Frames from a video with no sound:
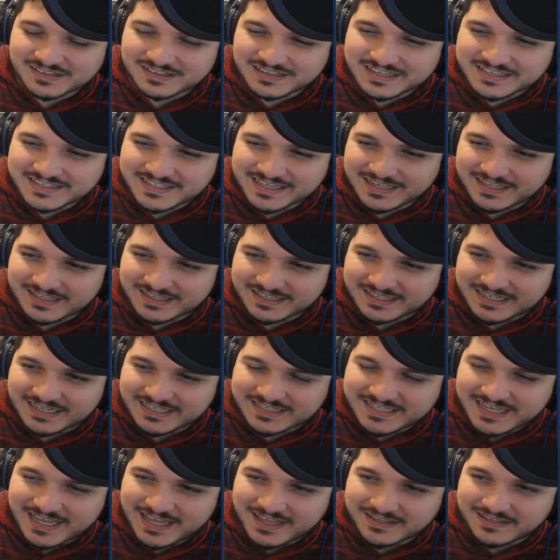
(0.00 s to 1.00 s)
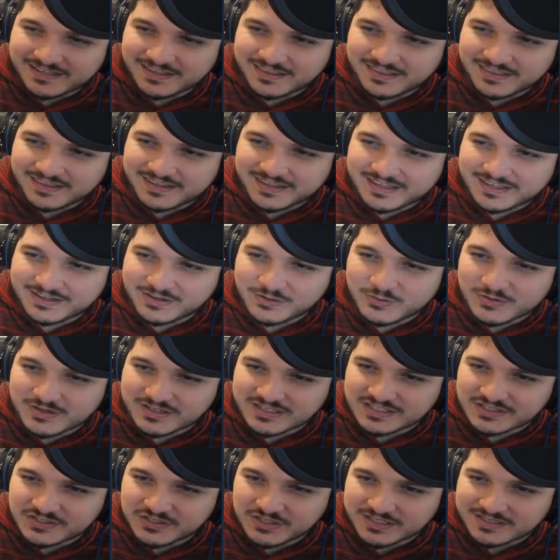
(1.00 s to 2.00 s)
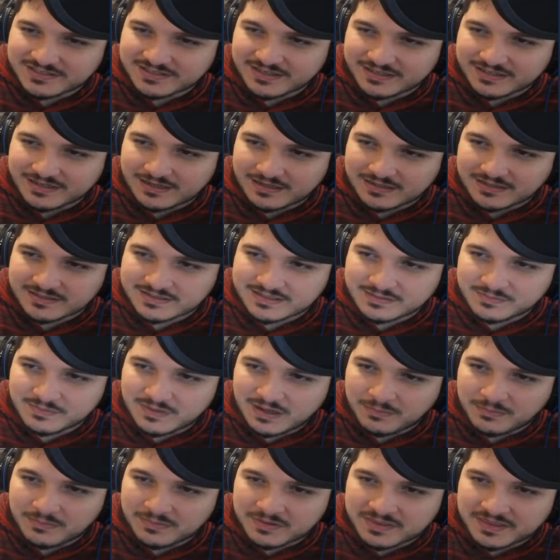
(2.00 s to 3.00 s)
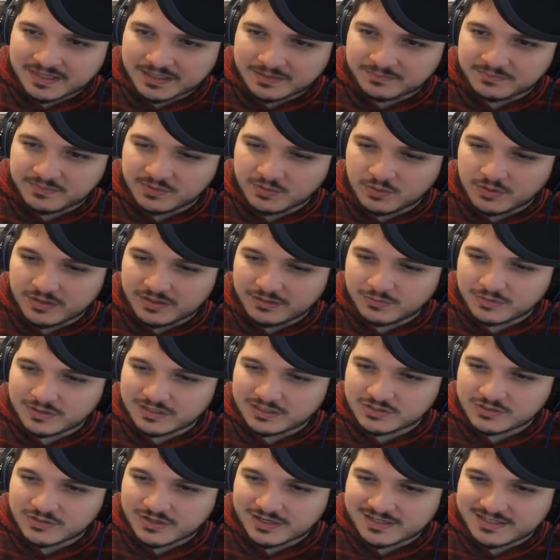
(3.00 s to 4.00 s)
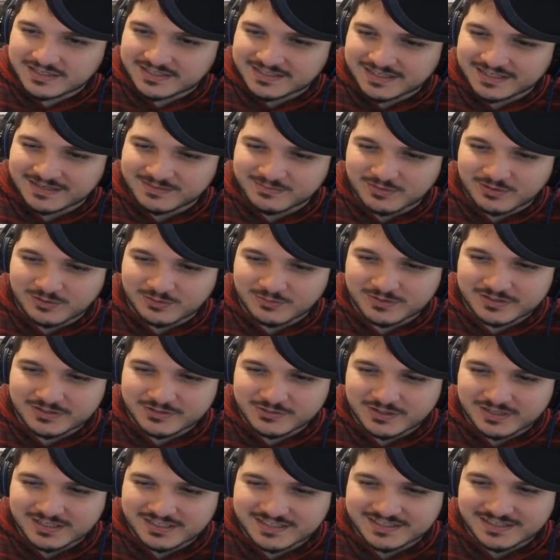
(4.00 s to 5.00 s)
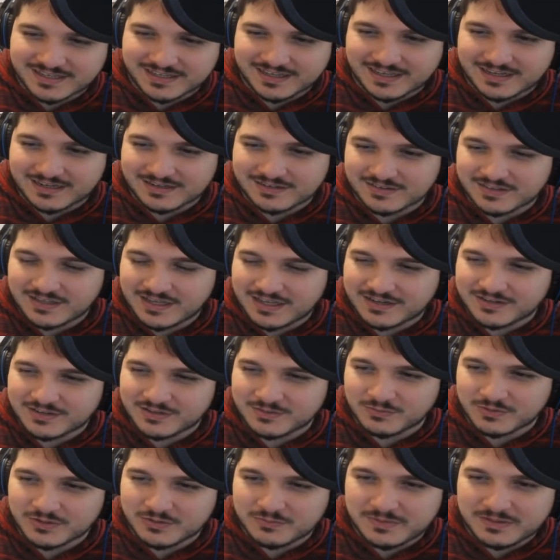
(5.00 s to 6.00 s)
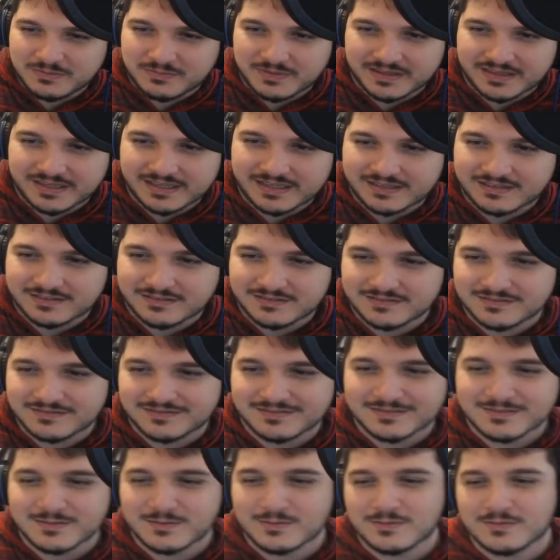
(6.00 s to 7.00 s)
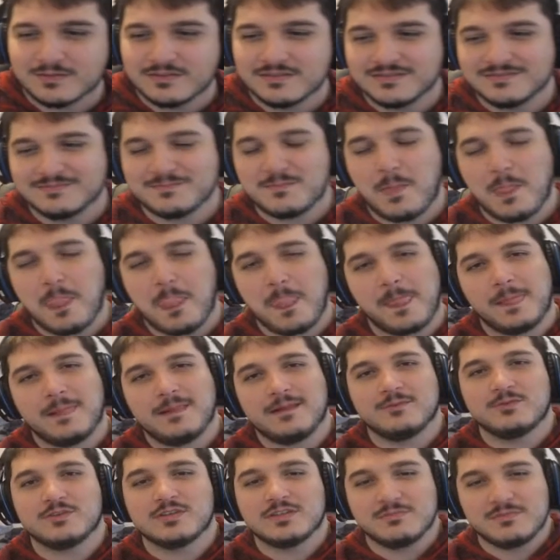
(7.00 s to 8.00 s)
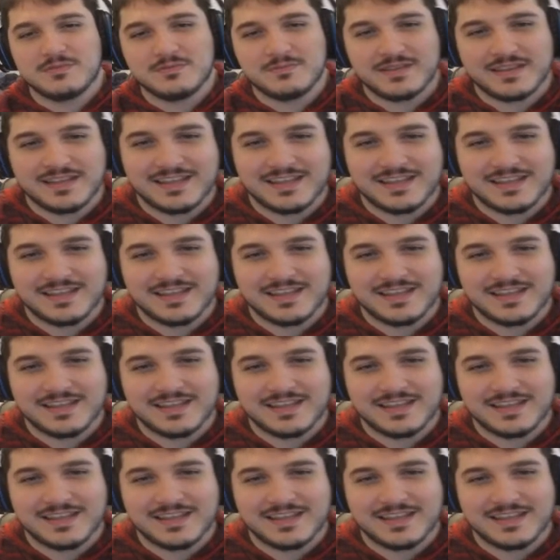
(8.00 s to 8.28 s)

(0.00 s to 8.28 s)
Is that like an Italian thing, or is it just like because I'm a thick boy? What are you trying to say, bro? What are you trying to say? I don't know. What do you mean by that? What do you mean by that?